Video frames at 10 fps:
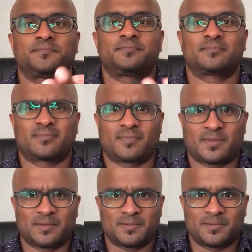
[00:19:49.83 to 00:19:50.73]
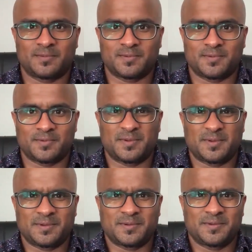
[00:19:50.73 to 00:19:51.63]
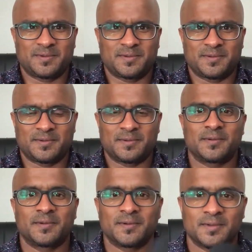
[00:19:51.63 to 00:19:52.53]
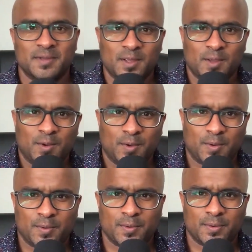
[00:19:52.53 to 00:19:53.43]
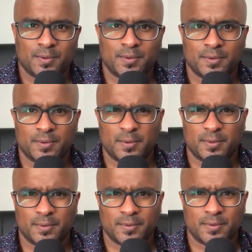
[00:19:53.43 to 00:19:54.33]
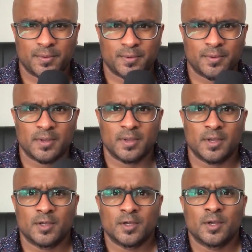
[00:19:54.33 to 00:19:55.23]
Nobody speaks.